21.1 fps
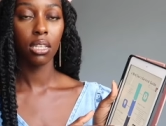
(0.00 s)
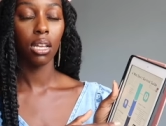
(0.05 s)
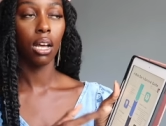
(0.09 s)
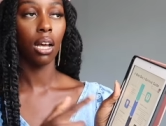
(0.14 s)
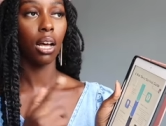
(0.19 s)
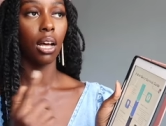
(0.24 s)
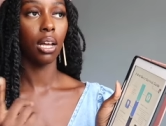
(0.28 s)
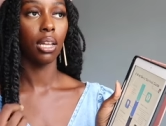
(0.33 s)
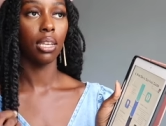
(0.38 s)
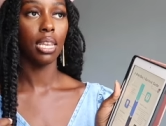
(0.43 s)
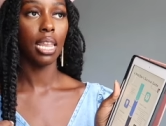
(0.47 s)

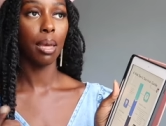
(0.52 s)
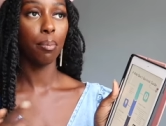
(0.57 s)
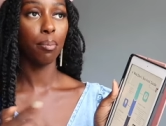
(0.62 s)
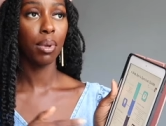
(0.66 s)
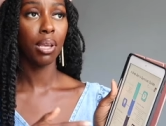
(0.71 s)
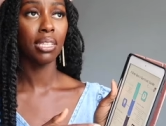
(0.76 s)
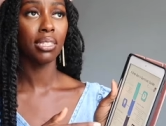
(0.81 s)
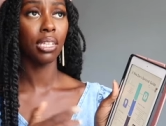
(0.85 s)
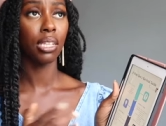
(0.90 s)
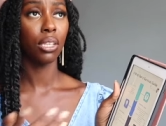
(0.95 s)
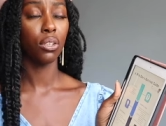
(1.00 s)
Uh,
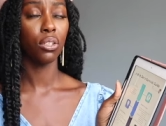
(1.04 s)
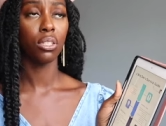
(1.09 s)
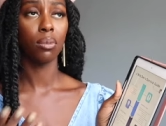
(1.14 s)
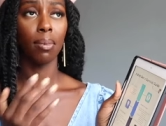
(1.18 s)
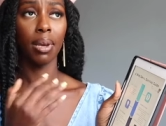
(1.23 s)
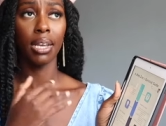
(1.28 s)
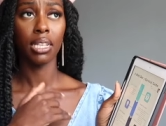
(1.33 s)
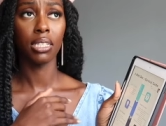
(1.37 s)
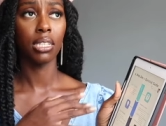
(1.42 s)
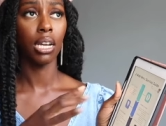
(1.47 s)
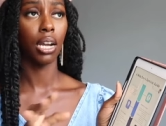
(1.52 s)
NetBeans I used my
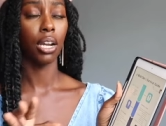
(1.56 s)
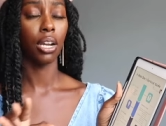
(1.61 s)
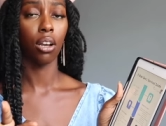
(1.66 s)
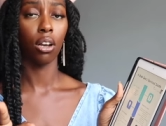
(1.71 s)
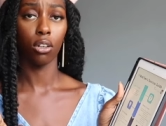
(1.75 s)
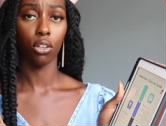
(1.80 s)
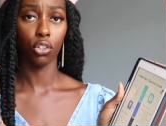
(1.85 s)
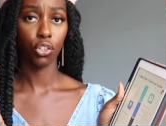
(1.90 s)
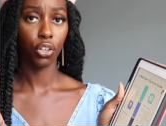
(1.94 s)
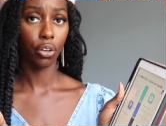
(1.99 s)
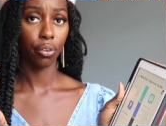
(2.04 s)
entire
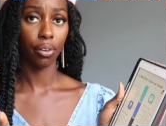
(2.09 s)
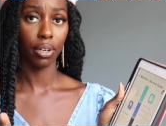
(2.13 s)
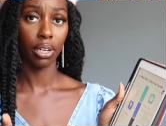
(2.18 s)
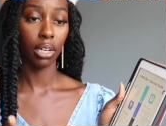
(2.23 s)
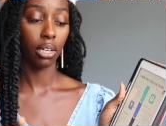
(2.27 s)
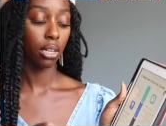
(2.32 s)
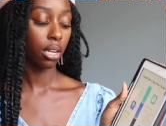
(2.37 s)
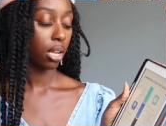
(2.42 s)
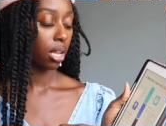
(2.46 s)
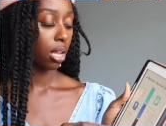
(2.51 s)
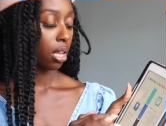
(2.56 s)
college career,